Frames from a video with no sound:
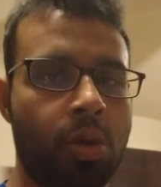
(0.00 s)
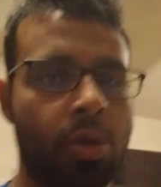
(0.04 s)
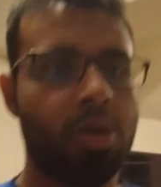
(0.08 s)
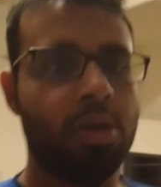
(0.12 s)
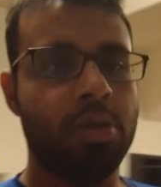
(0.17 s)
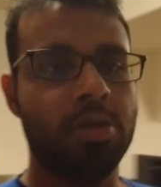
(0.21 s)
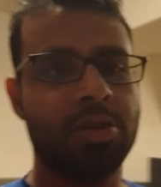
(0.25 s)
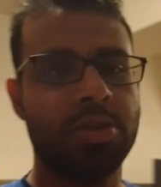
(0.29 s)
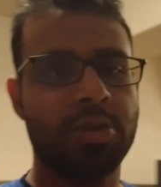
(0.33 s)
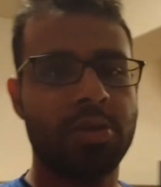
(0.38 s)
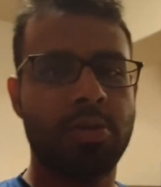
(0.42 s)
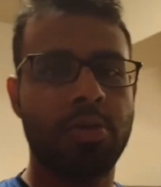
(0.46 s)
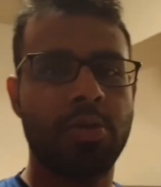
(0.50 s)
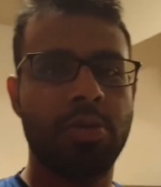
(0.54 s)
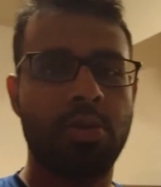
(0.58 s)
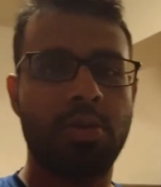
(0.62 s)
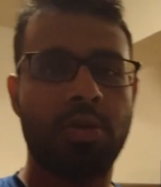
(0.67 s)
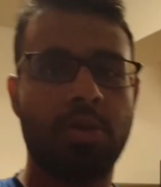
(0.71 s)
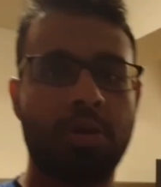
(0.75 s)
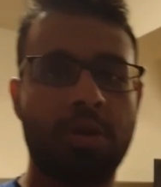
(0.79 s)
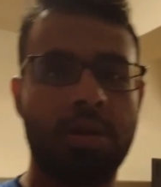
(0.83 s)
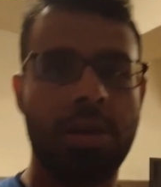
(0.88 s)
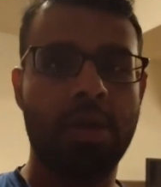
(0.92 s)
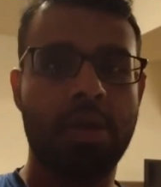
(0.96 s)
it's gonna
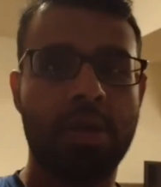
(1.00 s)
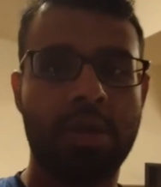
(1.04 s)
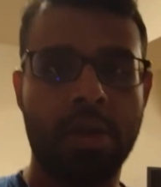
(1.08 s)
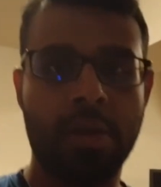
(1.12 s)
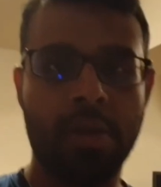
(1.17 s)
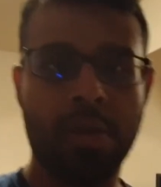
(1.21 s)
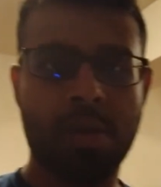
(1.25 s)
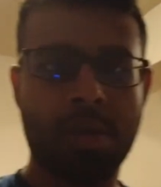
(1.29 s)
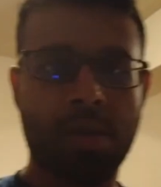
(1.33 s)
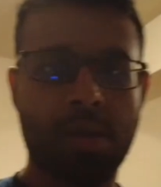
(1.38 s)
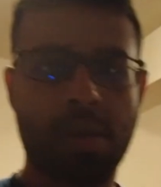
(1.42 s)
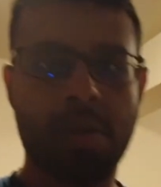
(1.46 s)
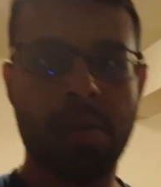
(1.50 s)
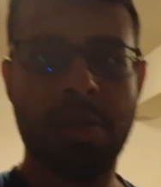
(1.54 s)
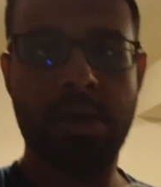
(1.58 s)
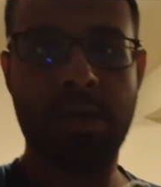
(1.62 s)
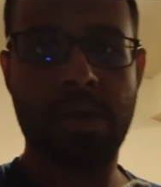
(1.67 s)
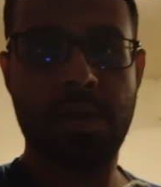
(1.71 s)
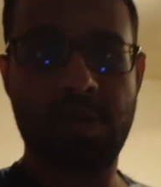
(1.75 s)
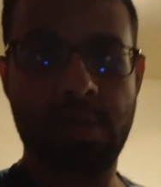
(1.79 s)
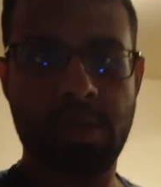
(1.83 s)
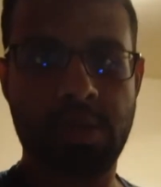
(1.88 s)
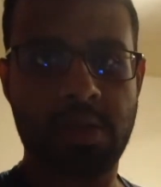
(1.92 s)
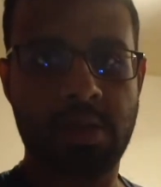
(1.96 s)
look like
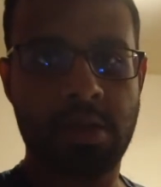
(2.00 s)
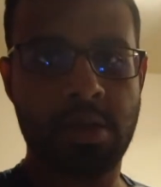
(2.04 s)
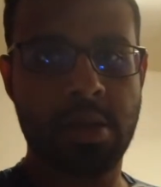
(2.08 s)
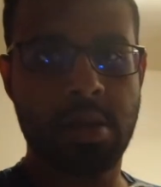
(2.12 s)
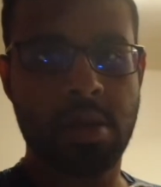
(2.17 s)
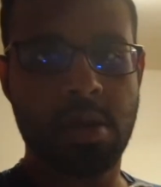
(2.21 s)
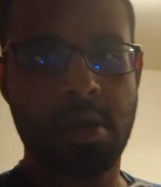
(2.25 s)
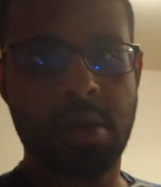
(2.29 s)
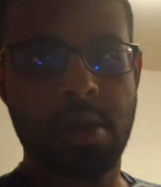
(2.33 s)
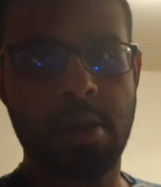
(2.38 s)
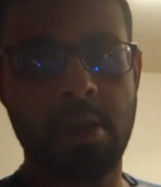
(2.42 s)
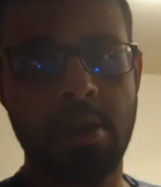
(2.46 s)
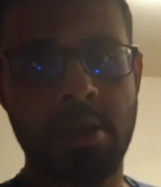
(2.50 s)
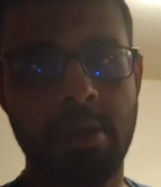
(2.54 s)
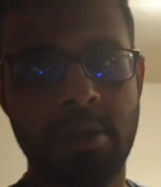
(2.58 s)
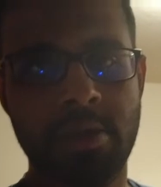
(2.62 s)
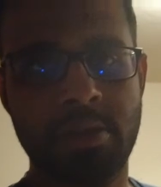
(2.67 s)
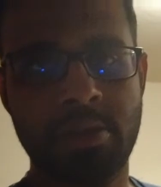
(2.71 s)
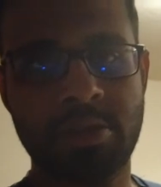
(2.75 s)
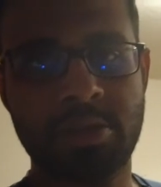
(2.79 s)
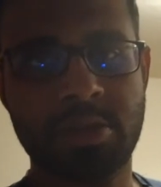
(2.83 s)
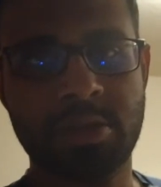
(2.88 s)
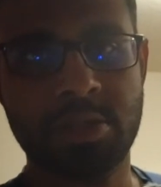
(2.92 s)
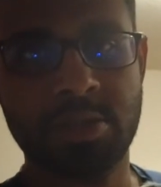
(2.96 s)
uh, yeah
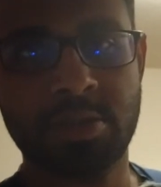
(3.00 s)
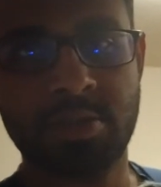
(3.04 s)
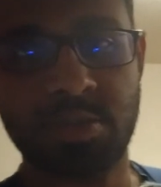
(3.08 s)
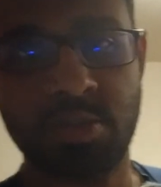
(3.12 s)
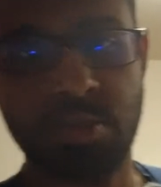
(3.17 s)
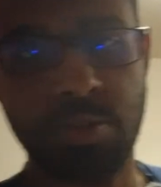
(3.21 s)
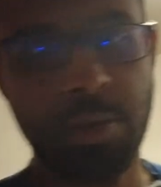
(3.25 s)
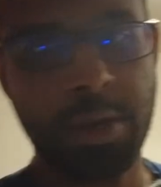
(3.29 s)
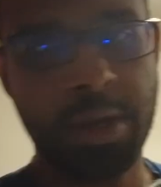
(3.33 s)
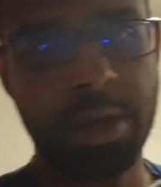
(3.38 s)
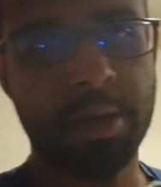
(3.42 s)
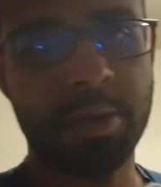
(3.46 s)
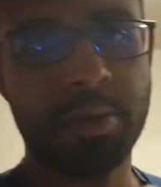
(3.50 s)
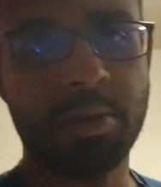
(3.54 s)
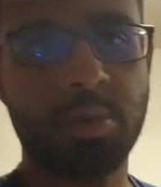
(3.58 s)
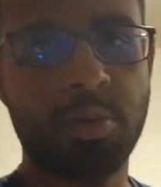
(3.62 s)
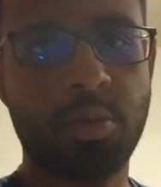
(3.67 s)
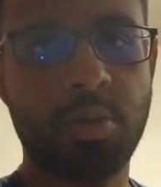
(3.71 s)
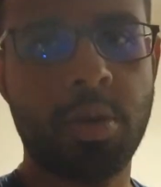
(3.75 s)
it's way too